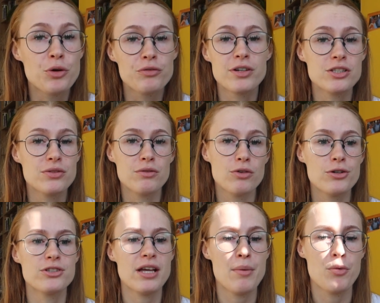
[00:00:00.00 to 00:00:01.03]
more festival
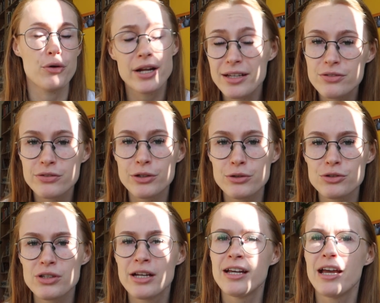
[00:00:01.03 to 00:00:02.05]
vlogs and more interviews.